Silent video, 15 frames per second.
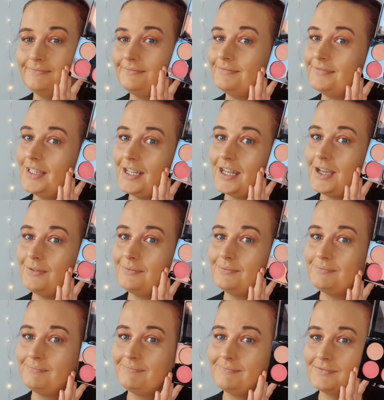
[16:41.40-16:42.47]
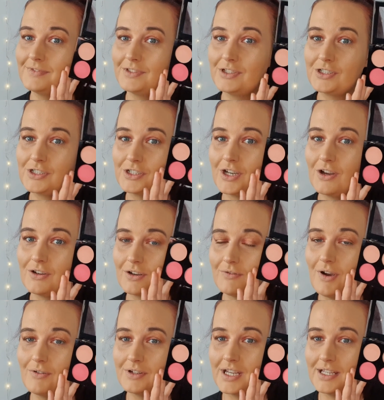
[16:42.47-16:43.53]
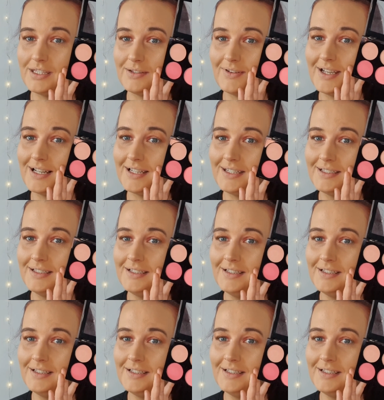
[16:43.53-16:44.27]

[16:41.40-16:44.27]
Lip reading: You know, can't go wrong, can you really?